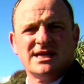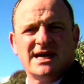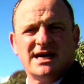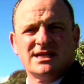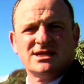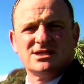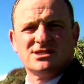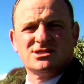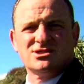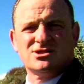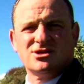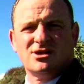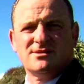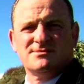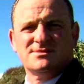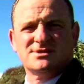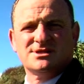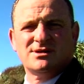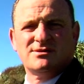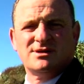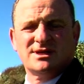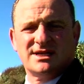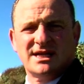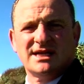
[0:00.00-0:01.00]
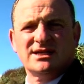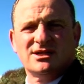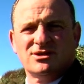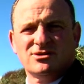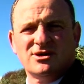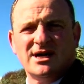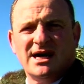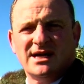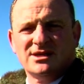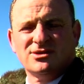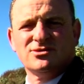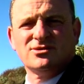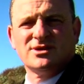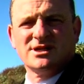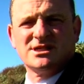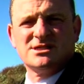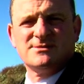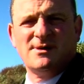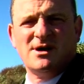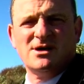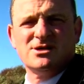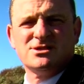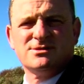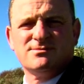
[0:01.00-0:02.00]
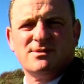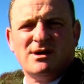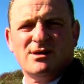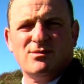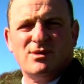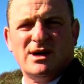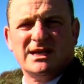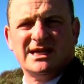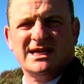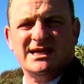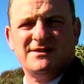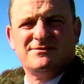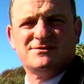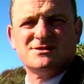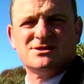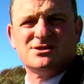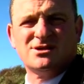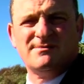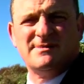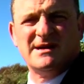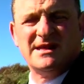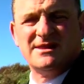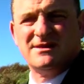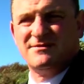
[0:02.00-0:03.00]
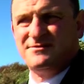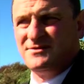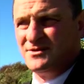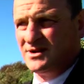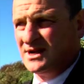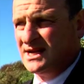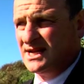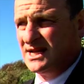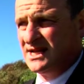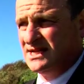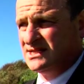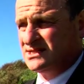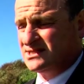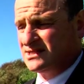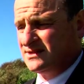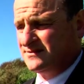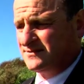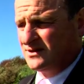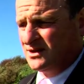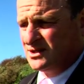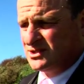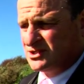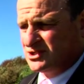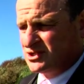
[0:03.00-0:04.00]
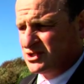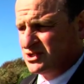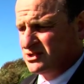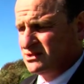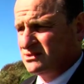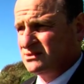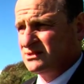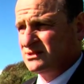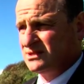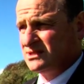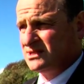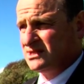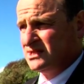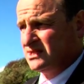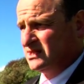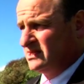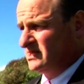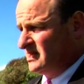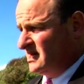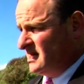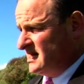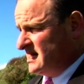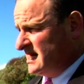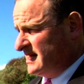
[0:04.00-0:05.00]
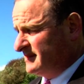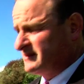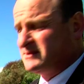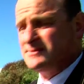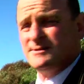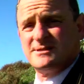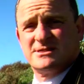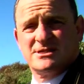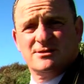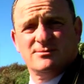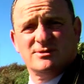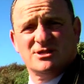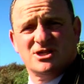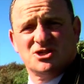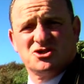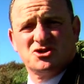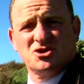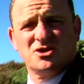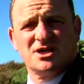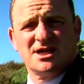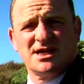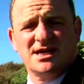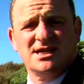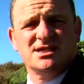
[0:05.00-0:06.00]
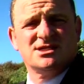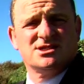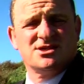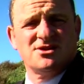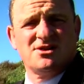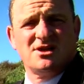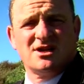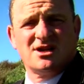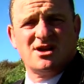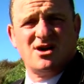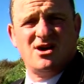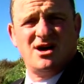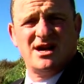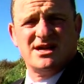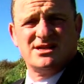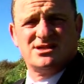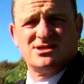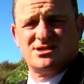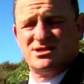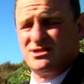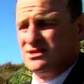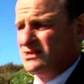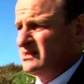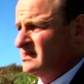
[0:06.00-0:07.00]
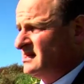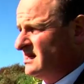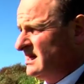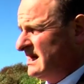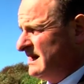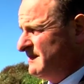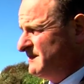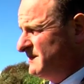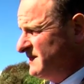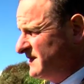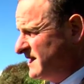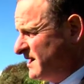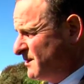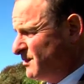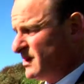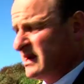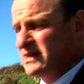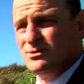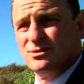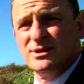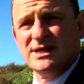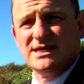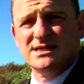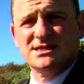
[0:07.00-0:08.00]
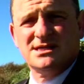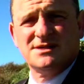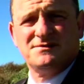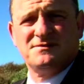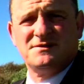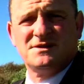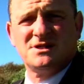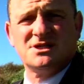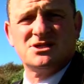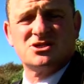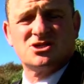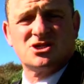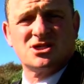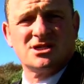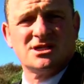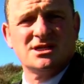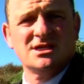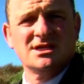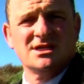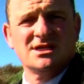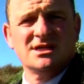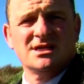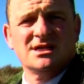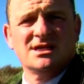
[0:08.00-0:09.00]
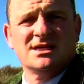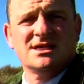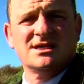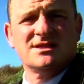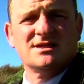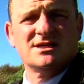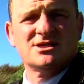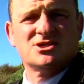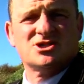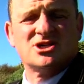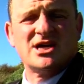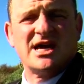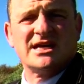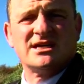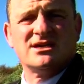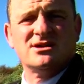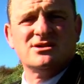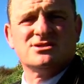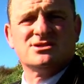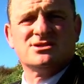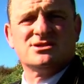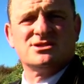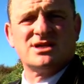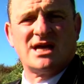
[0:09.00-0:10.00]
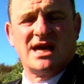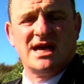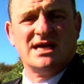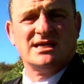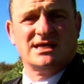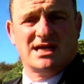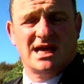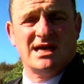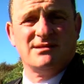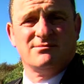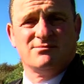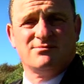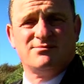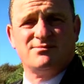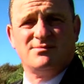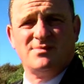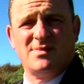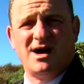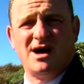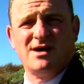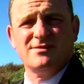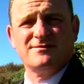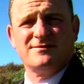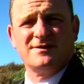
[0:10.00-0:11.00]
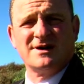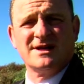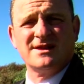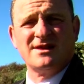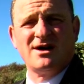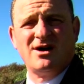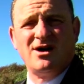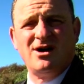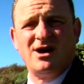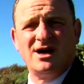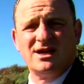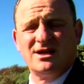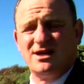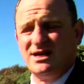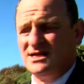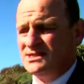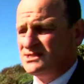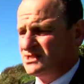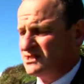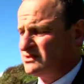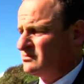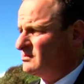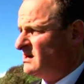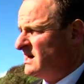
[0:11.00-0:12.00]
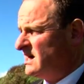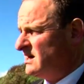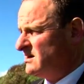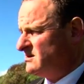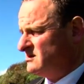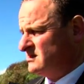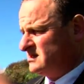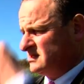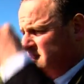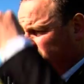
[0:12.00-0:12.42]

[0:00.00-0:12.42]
down a stop, so I'd underexpose by one f-stop at the very least, if not two, especially when you're shooting into the light. That way you'll get definition in the shadows and hopefully the highlights as well.